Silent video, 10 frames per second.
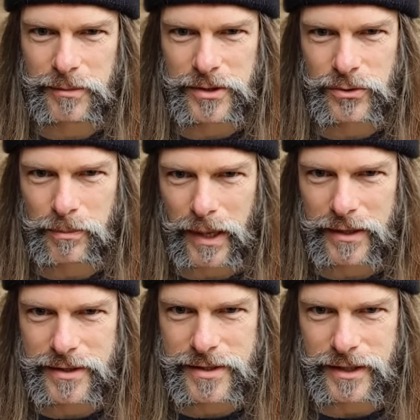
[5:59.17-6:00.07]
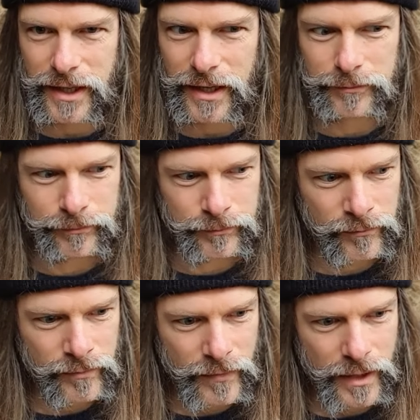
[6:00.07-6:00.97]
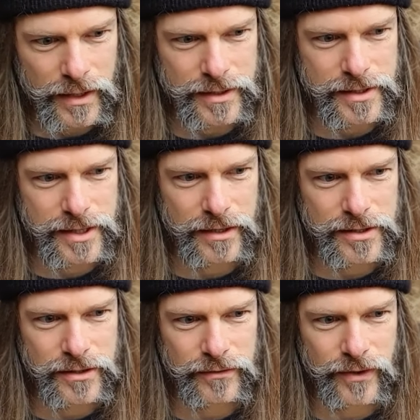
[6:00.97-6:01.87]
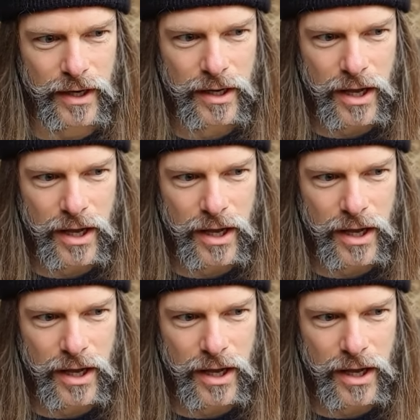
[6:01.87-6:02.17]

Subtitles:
into a balance again. There's a sense of a